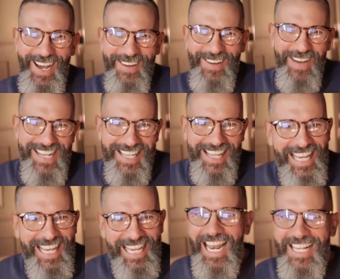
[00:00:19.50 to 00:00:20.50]
Amazing.
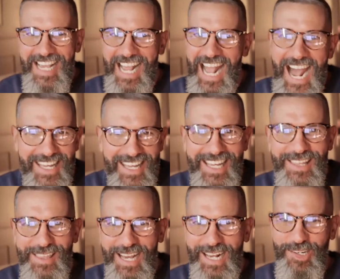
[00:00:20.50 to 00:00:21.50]
Classic
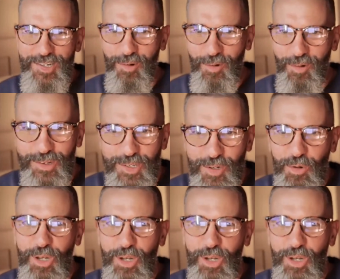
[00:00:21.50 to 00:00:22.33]
Hackney. Thanks, Sean. Sean,